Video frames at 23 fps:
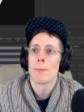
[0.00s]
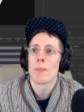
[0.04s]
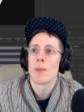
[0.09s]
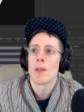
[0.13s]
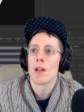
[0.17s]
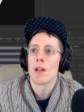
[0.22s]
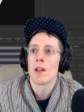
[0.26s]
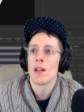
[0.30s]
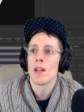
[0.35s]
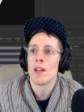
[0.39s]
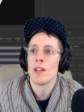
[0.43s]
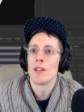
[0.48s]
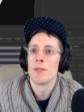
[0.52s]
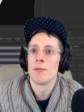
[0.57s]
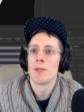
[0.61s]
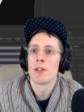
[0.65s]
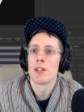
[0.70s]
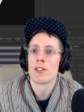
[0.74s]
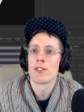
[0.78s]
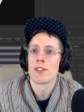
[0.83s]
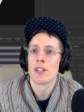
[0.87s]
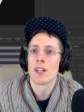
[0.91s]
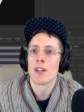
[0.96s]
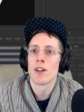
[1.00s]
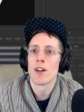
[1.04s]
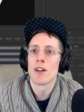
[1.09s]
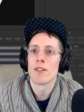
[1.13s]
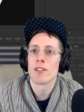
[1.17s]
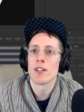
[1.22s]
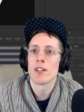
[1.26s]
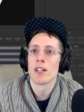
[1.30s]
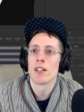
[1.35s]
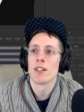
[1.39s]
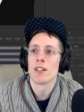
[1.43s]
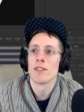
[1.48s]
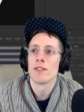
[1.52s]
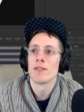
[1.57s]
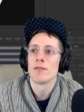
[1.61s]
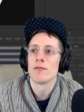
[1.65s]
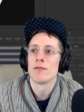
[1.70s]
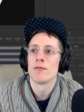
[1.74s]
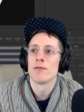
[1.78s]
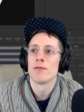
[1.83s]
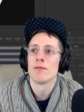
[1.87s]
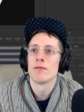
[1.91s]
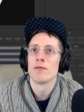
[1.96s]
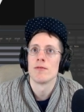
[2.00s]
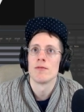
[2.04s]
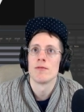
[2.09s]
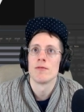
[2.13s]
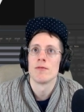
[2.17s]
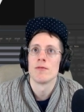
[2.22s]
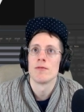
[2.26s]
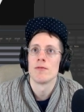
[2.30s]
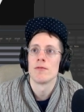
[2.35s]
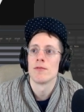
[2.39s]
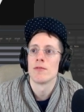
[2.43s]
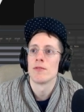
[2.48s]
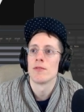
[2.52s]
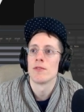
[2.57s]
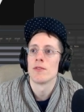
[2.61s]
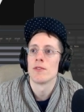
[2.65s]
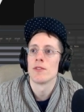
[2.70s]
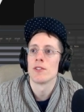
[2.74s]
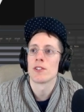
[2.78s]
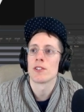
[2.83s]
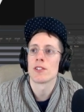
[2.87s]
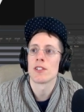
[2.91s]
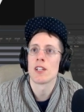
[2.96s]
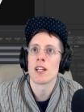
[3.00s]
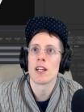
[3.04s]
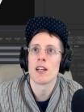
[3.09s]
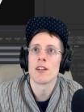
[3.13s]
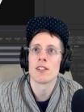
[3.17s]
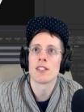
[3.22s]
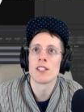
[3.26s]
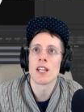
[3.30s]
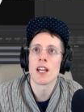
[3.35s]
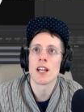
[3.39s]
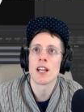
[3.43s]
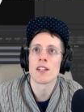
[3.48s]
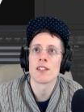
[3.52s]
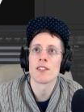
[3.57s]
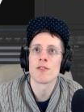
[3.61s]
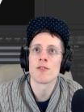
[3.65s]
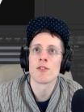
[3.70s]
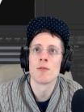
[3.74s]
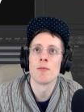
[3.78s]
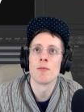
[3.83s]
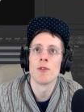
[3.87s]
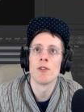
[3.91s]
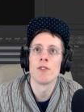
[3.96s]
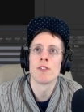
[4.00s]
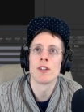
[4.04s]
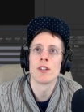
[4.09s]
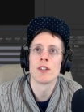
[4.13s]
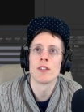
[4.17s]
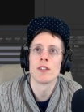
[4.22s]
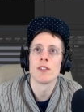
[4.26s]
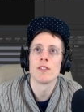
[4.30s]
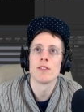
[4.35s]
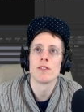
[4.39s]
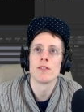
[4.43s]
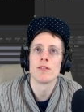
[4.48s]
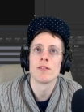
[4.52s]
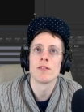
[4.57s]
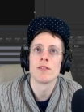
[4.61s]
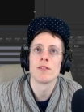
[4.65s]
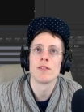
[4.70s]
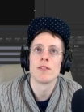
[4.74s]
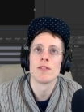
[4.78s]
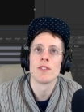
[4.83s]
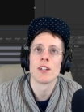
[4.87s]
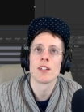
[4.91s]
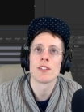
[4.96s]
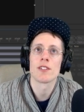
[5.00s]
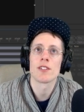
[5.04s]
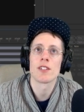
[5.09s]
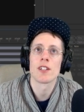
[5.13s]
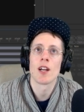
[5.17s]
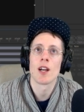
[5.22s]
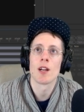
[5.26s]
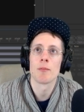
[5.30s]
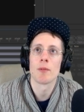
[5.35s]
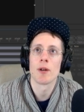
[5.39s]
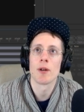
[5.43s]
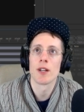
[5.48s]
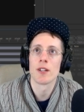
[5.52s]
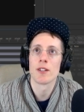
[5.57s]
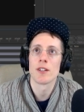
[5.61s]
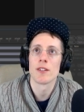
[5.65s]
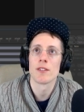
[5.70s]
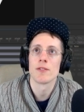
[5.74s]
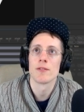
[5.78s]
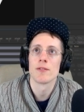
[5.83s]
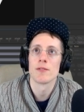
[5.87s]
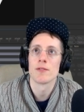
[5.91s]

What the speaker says: And then we can turn that off again. So now the text, if we move it, yeah, it's going to hide behind there.